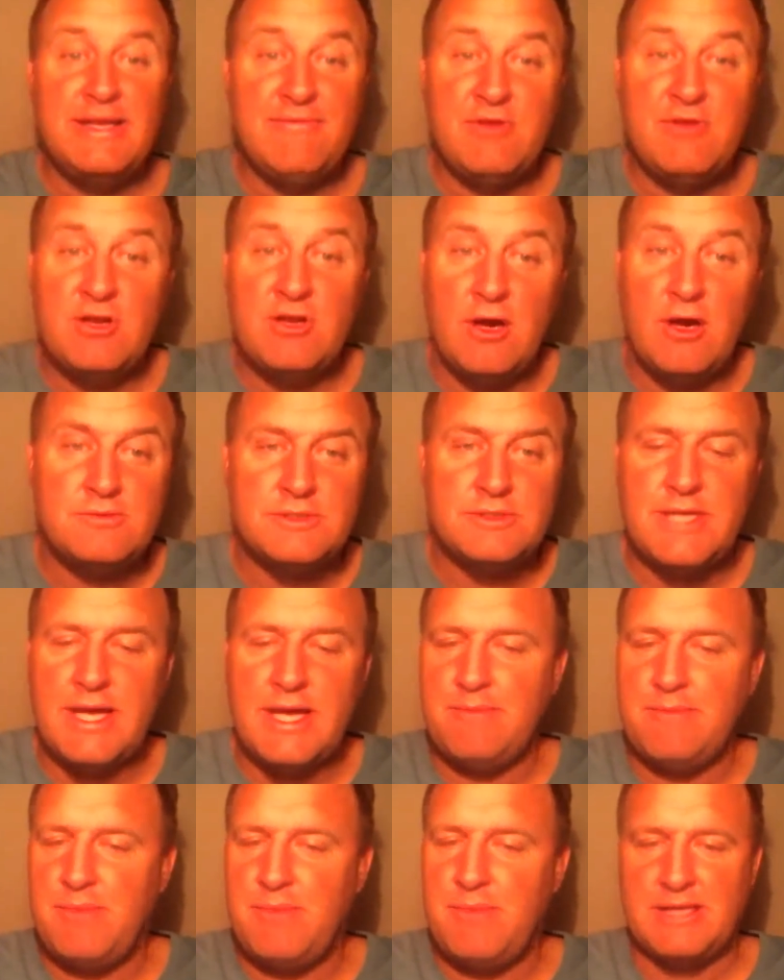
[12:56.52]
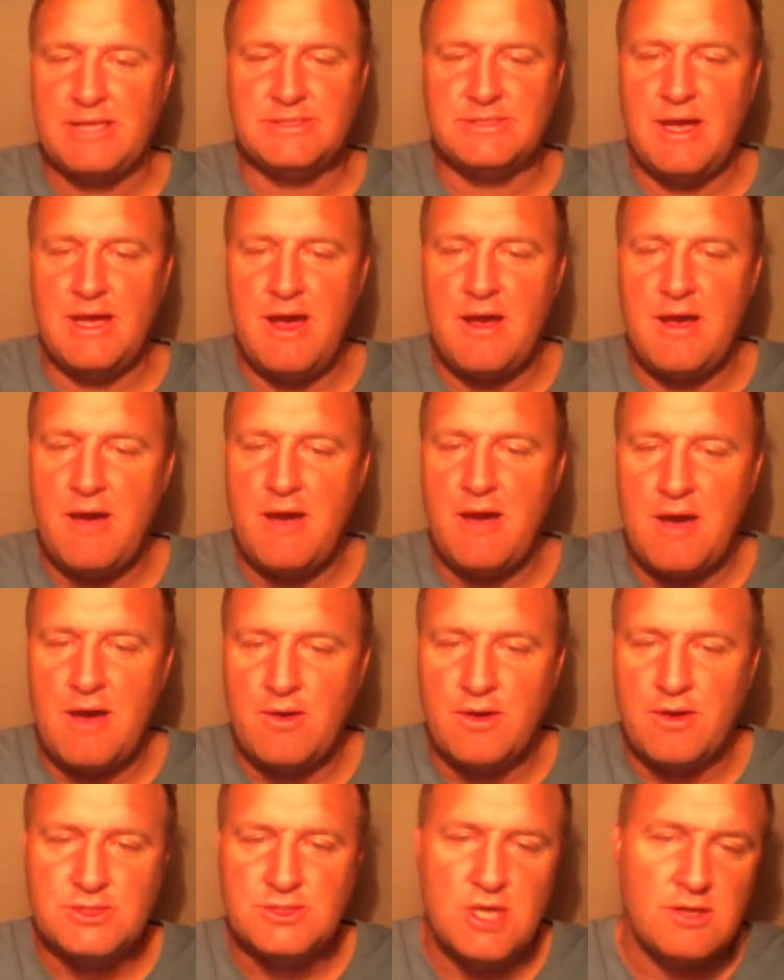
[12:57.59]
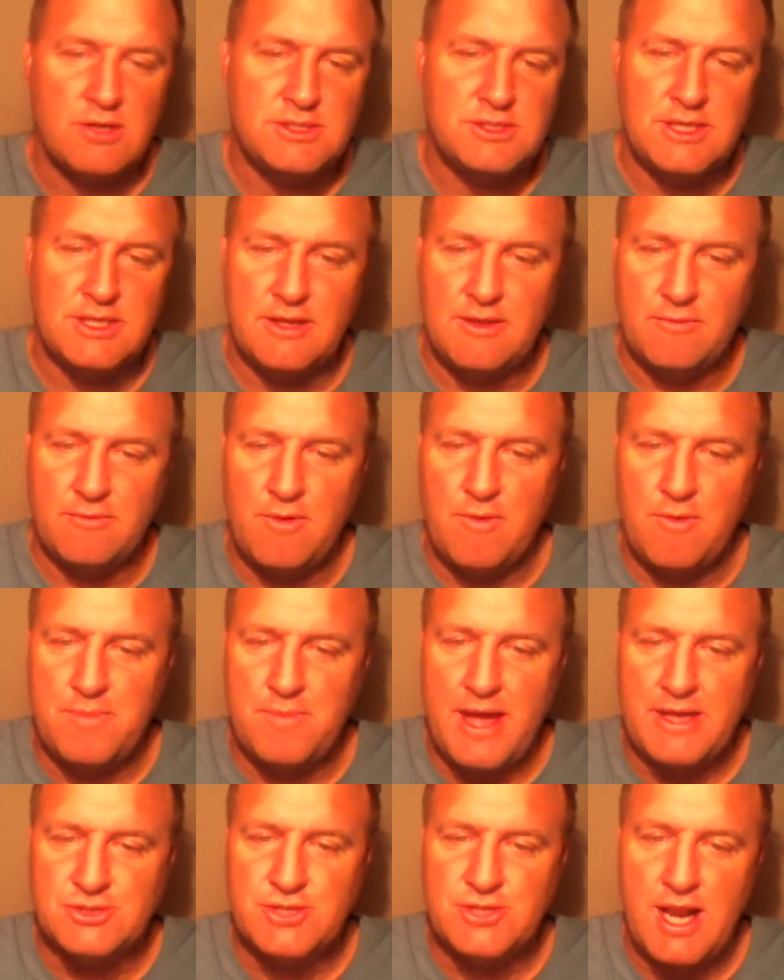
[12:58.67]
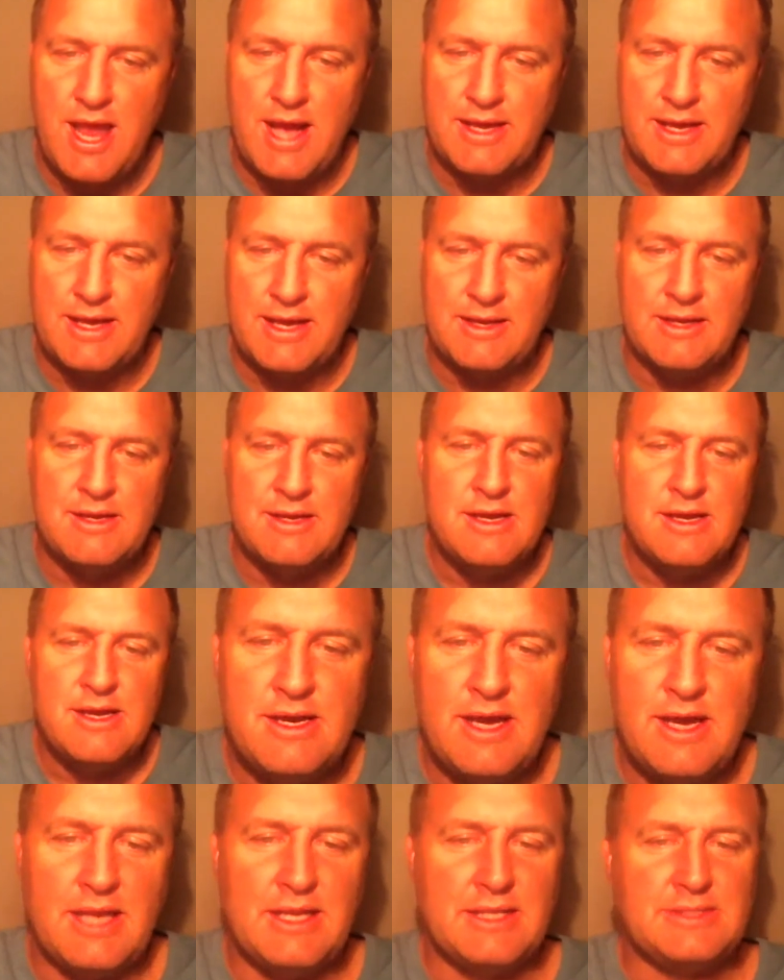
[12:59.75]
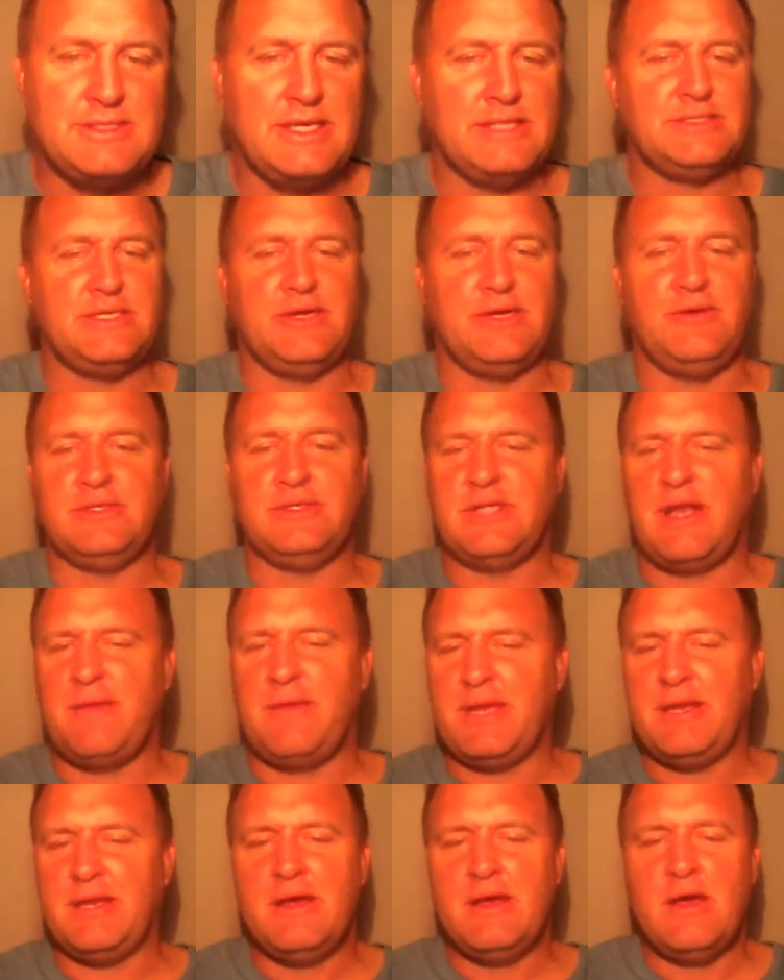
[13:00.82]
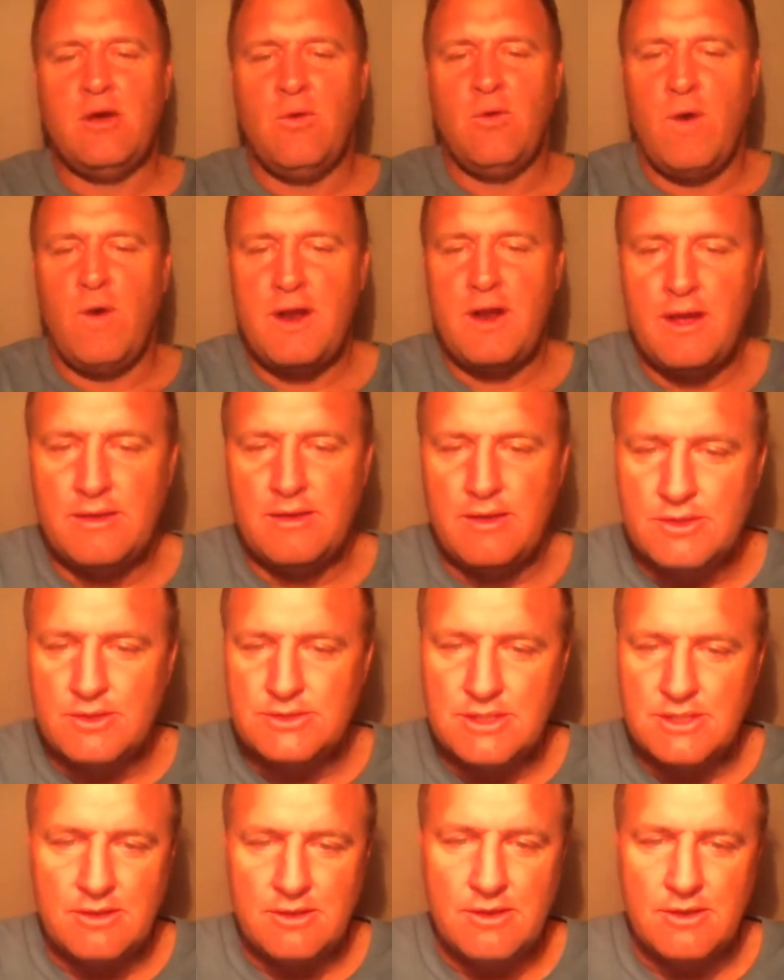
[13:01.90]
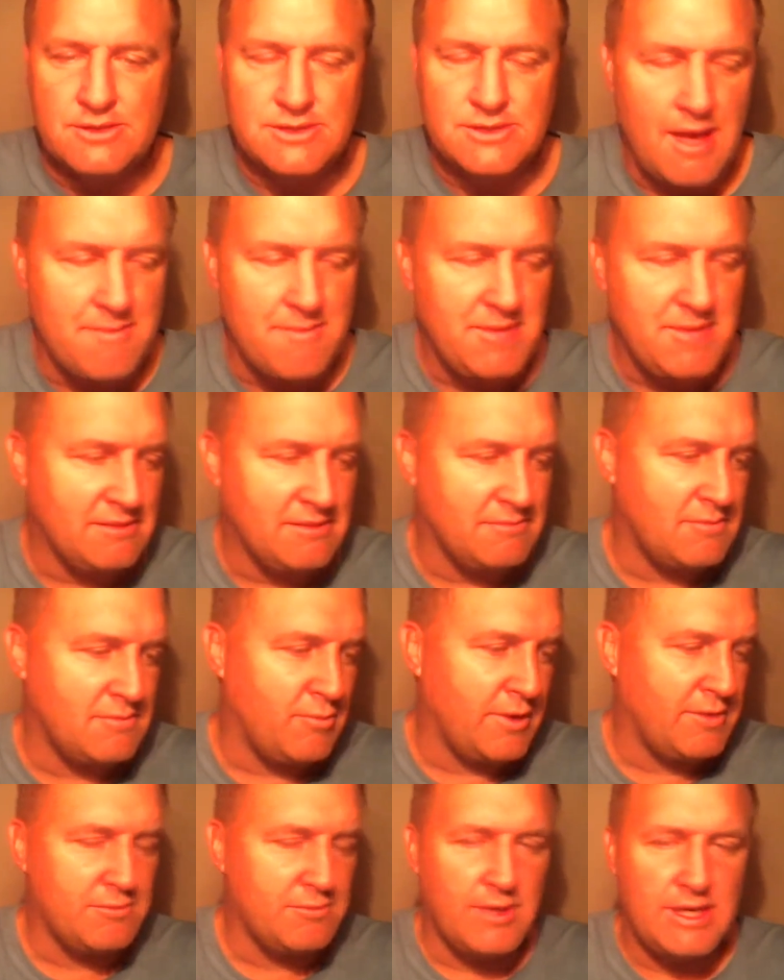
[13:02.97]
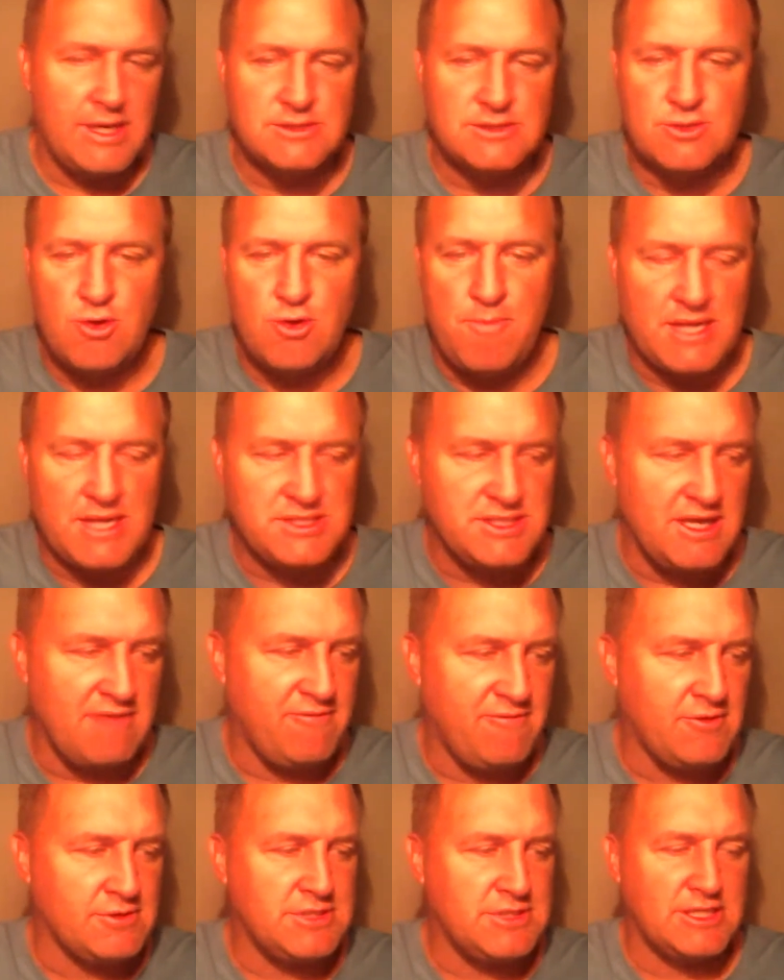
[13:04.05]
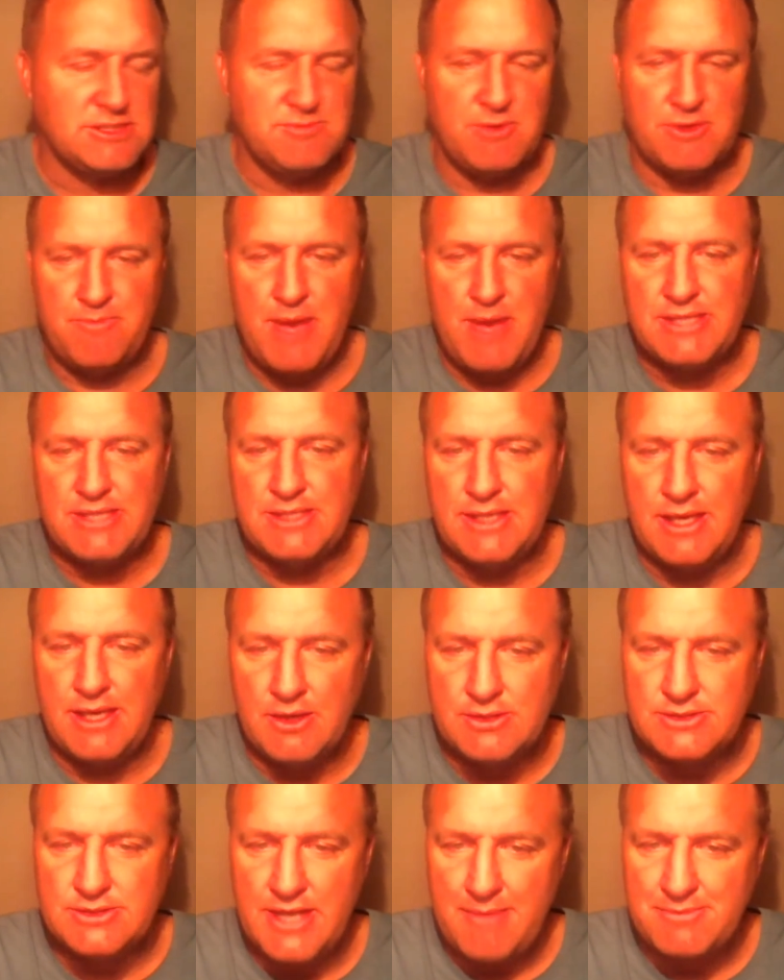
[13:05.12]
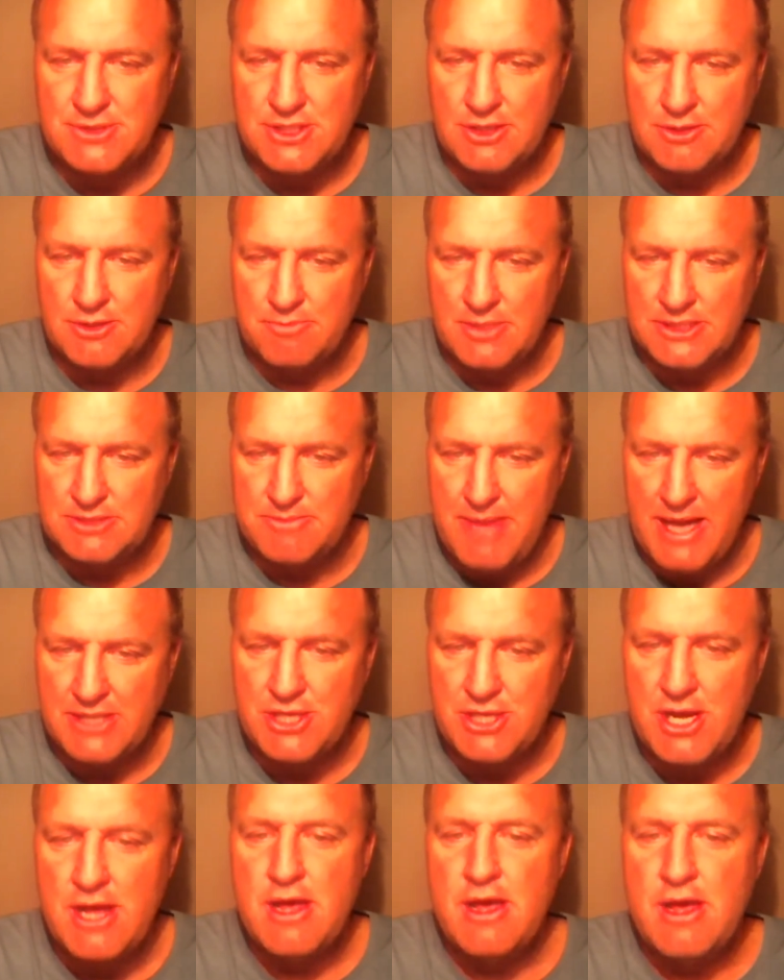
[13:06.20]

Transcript: even know it was taking place. I got a shock to hear that we were playing Sri Lanka in a test series. And I mean, looks. I mean, we didn't score much in our first innings, but basically looks an absolute mismatch.